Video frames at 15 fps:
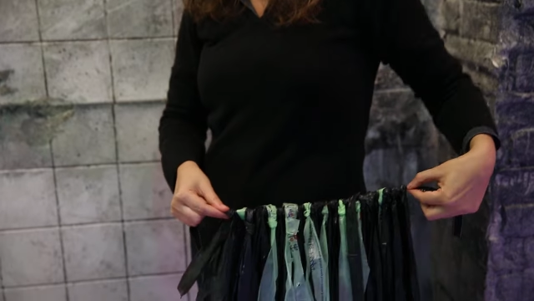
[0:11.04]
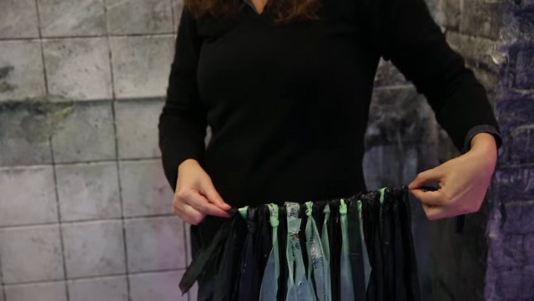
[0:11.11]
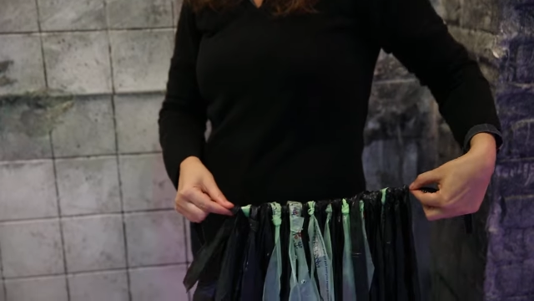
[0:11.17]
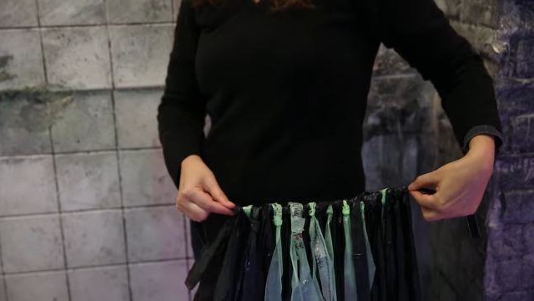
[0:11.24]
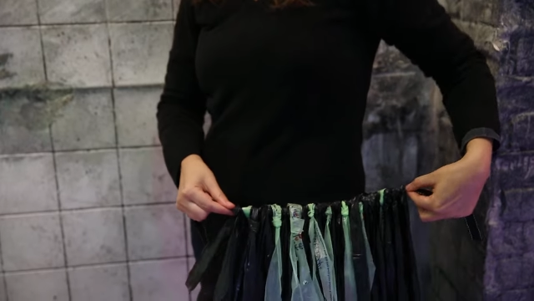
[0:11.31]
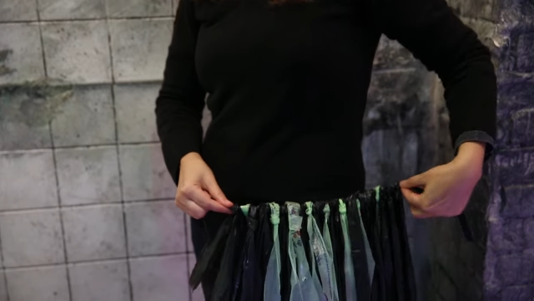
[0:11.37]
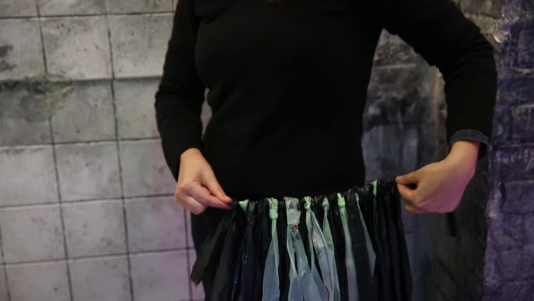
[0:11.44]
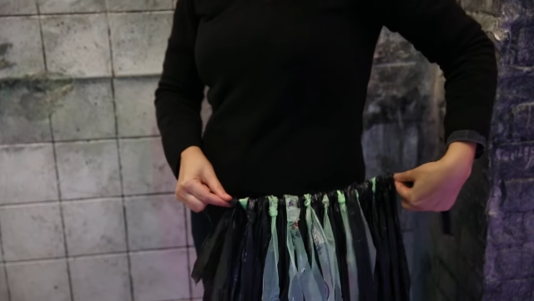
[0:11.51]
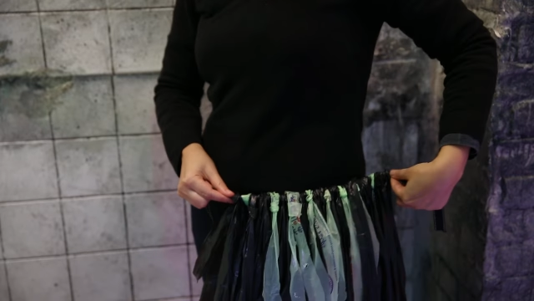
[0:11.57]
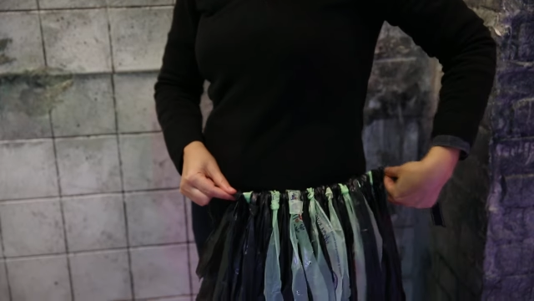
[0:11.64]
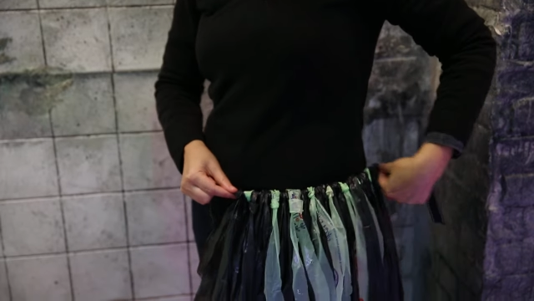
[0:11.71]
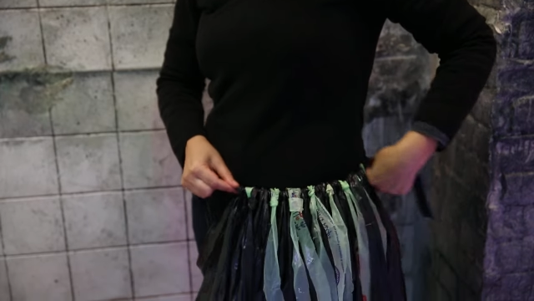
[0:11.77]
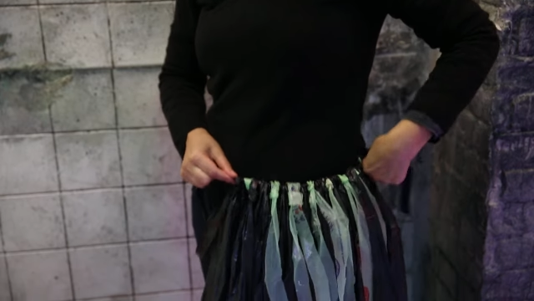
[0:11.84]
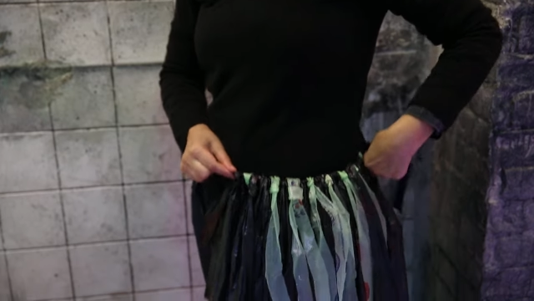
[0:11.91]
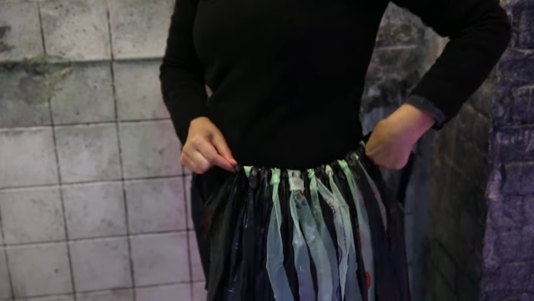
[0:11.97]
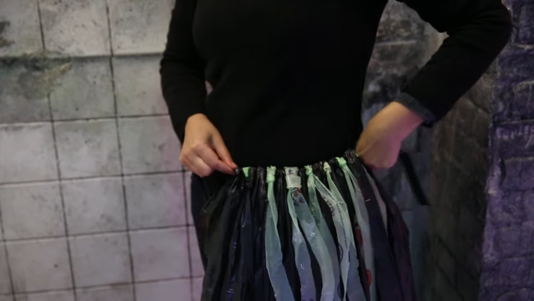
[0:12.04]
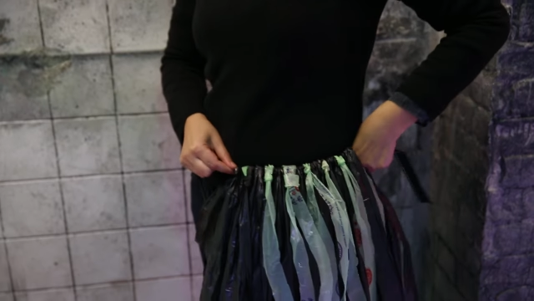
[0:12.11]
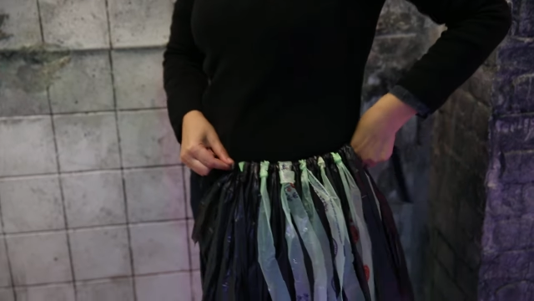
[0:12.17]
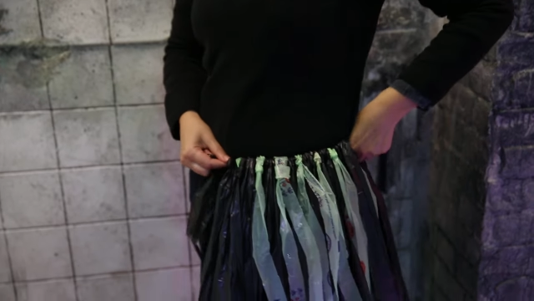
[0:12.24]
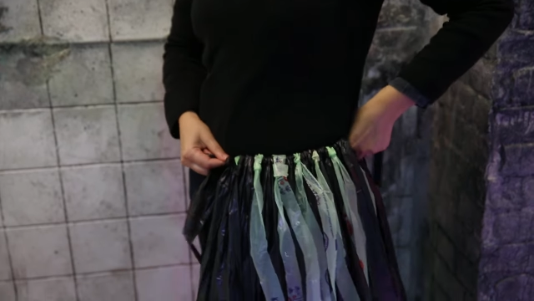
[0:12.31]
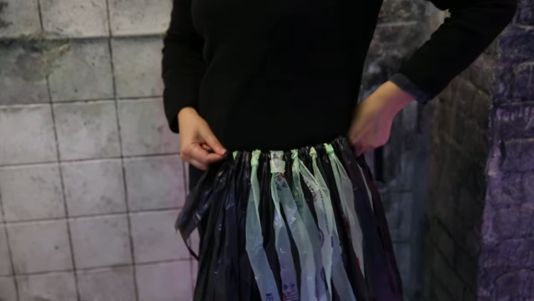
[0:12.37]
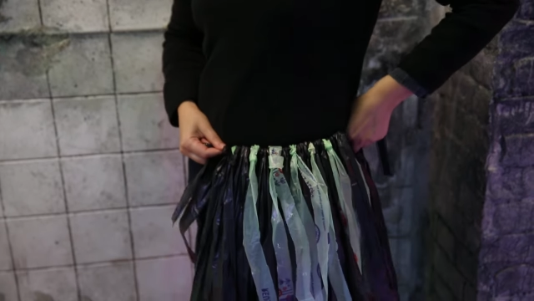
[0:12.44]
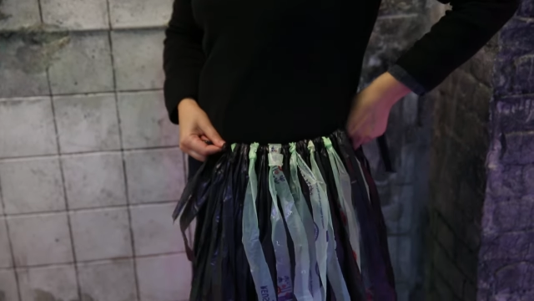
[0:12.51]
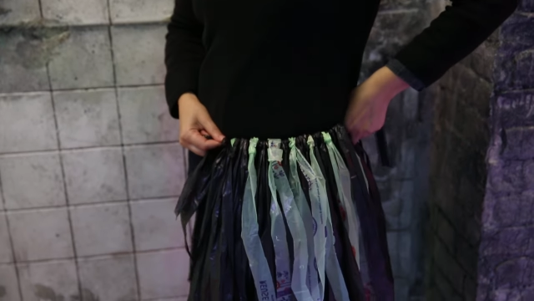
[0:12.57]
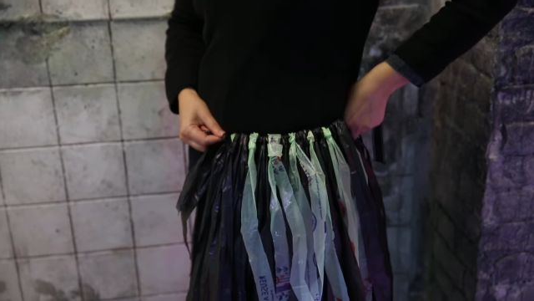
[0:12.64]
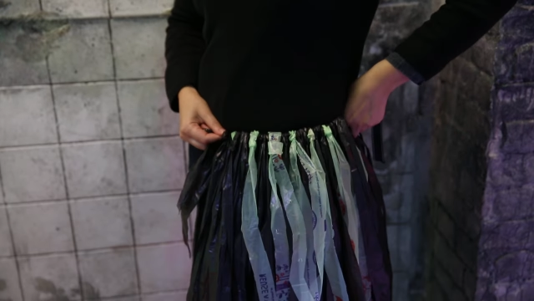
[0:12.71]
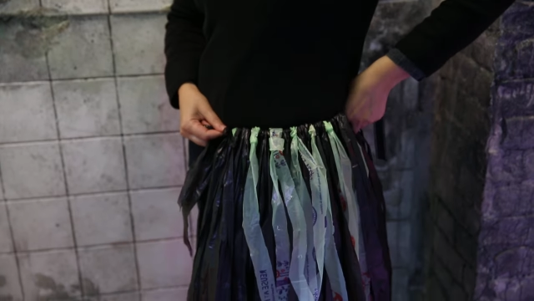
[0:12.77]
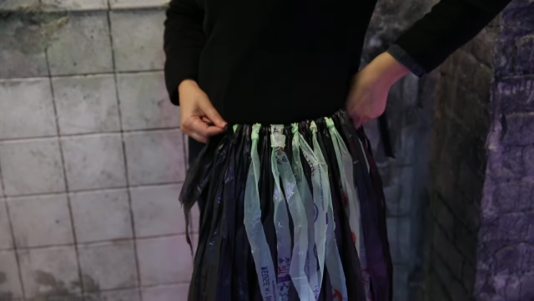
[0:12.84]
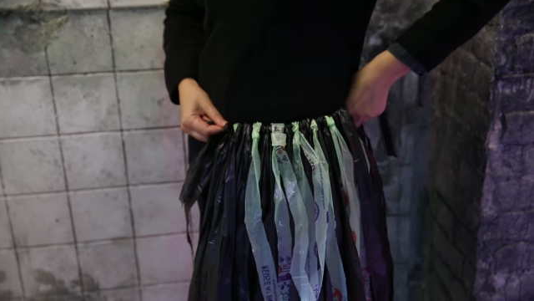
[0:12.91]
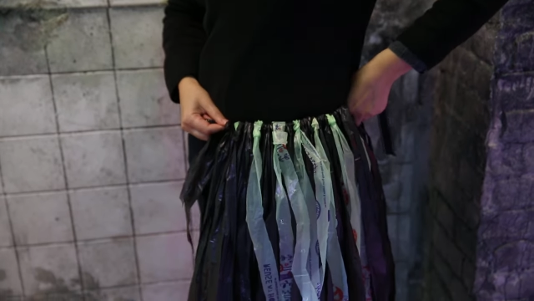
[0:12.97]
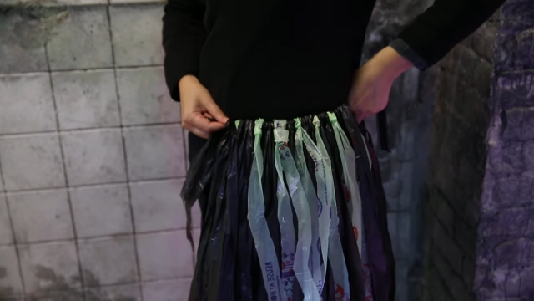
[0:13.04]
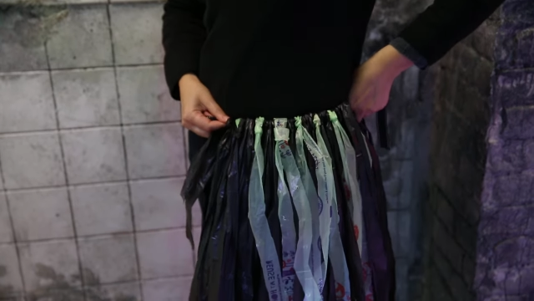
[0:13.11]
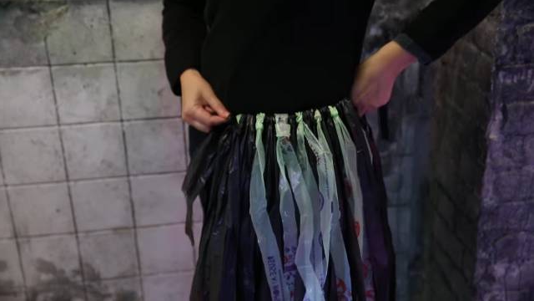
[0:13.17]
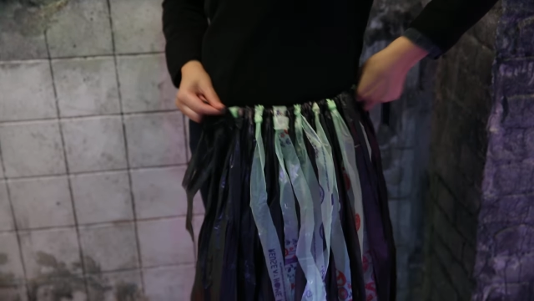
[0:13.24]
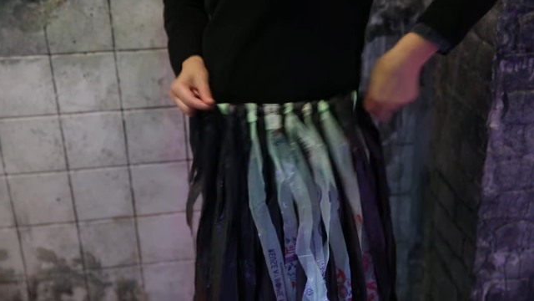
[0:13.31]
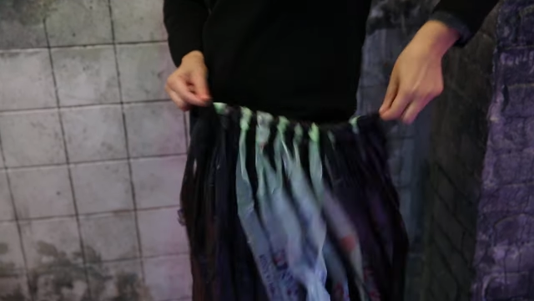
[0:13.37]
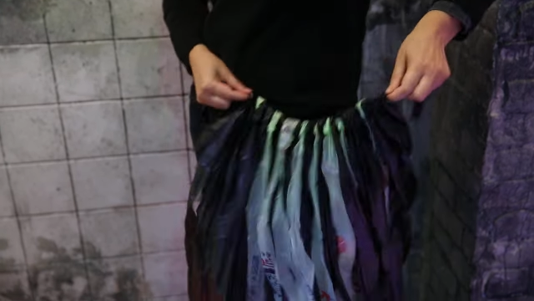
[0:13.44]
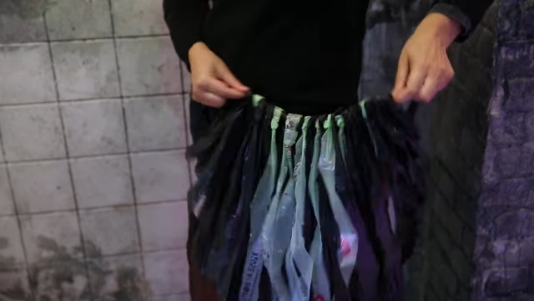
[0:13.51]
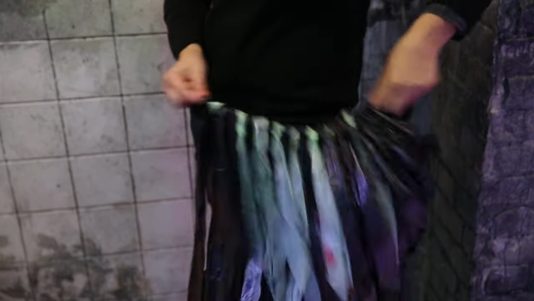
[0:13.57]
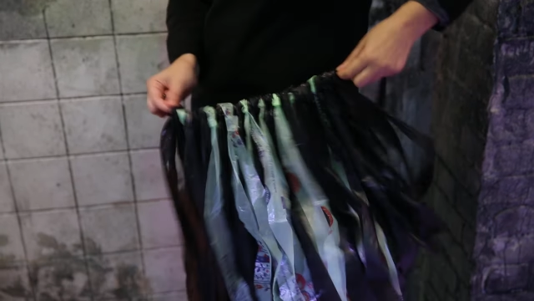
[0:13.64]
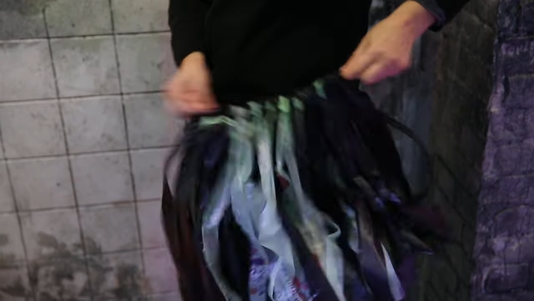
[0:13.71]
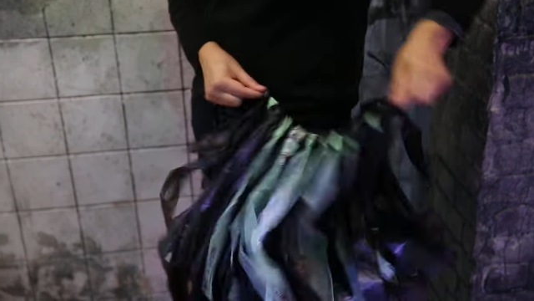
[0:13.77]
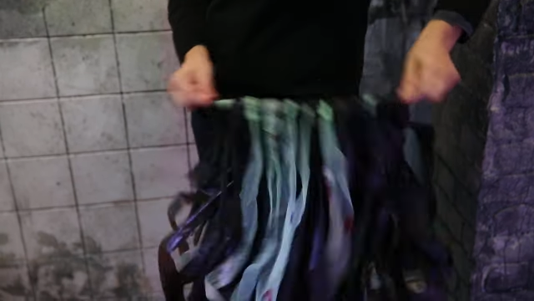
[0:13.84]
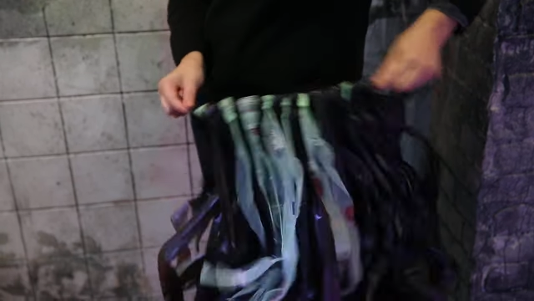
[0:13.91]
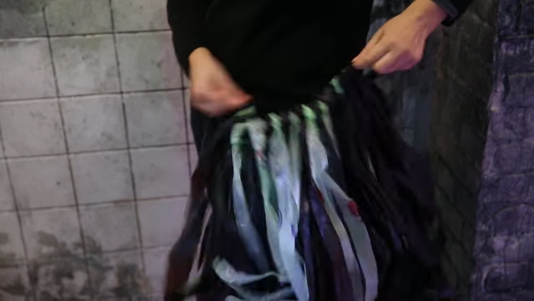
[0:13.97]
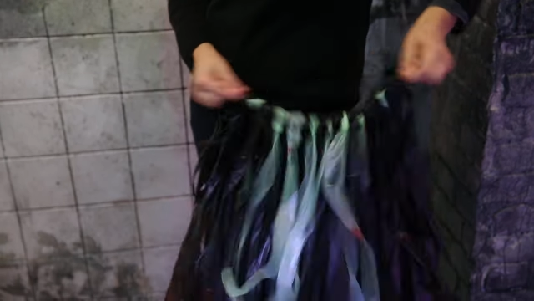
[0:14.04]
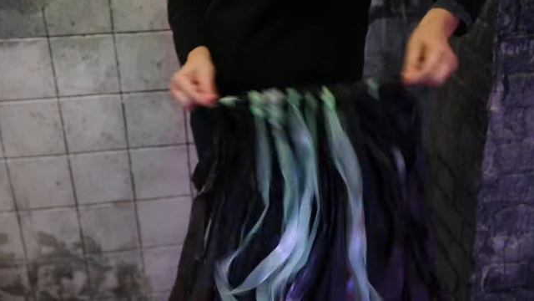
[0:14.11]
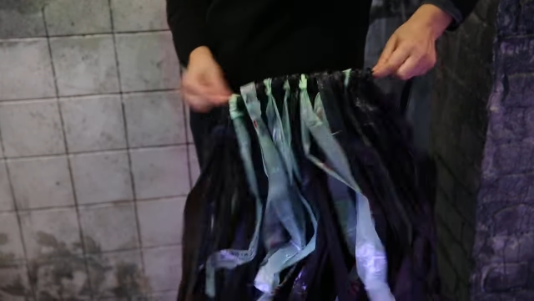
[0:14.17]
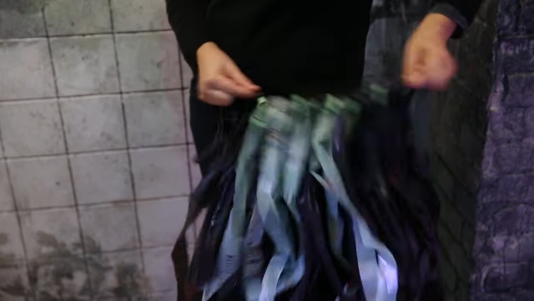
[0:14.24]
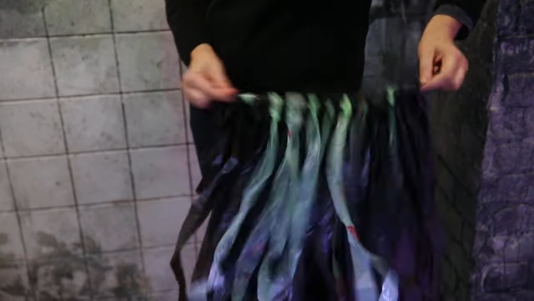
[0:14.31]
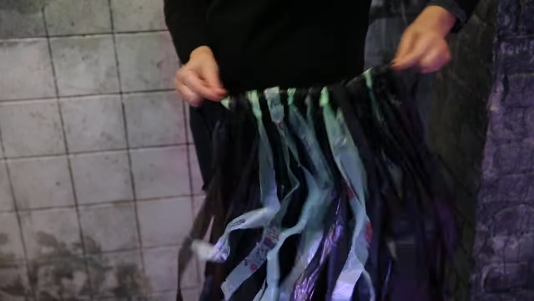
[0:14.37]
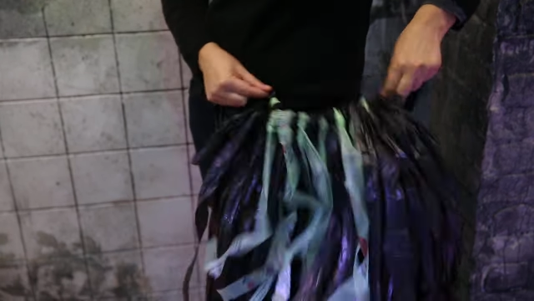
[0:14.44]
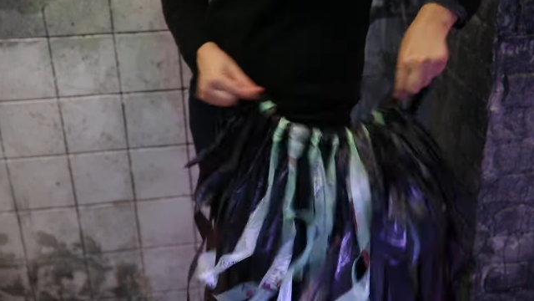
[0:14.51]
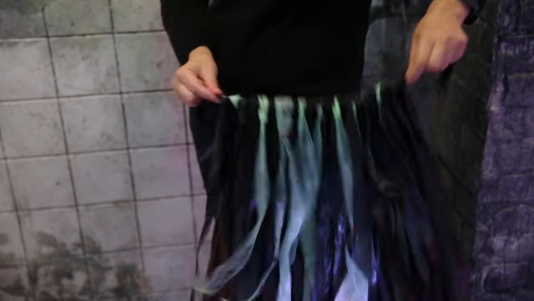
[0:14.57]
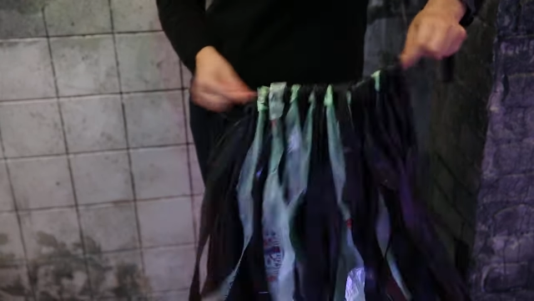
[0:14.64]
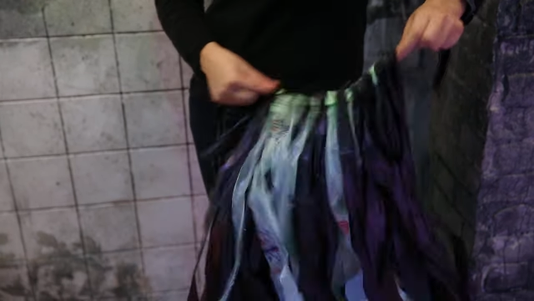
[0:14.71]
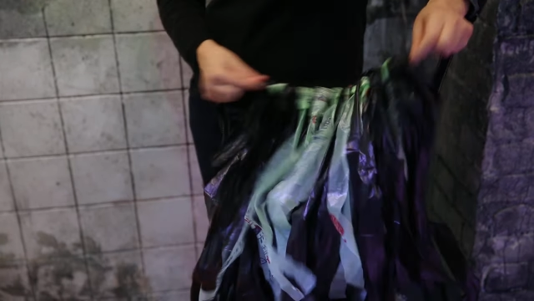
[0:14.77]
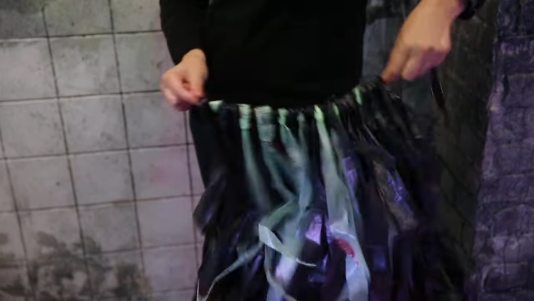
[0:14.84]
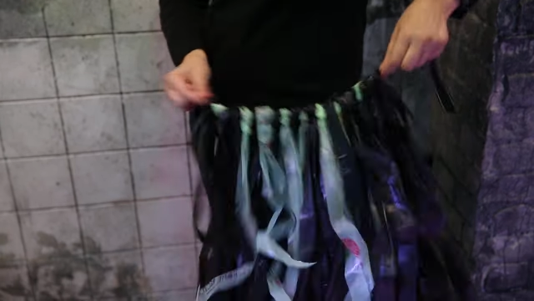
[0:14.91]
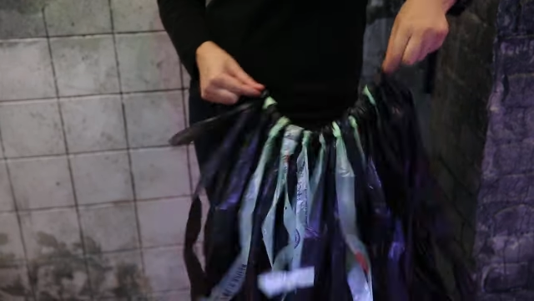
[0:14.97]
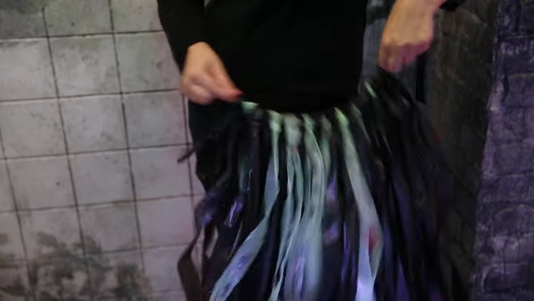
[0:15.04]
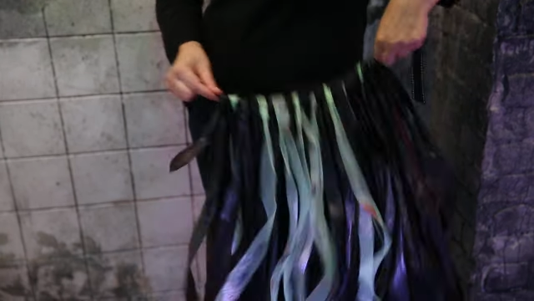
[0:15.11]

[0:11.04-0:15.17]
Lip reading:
(no speaker visible)